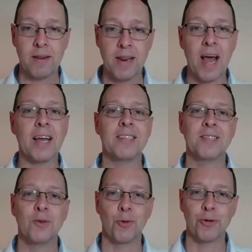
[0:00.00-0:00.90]
not
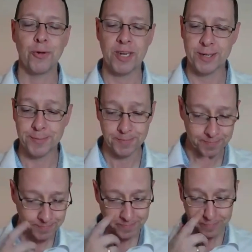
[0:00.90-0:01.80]
North Korea?
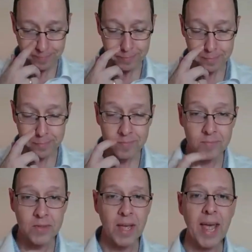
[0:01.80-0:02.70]

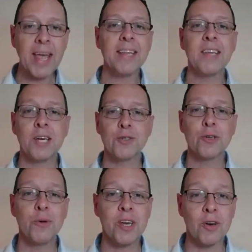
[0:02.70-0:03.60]
And the
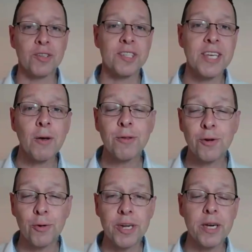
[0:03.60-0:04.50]
country we call South
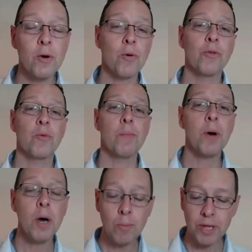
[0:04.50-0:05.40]
Korea, or the
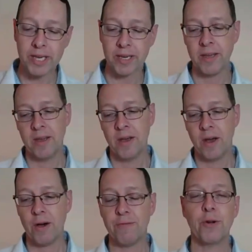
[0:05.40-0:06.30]
Republic
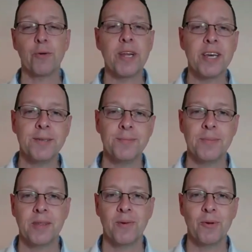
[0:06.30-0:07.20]
of Korea,
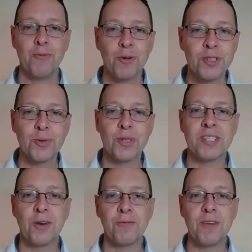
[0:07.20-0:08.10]
refers to
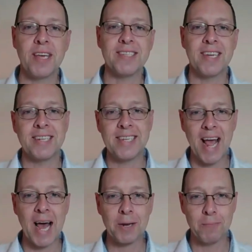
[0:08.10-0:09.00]
itself as
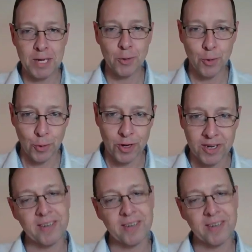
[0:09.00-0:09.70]
Daehanminguk,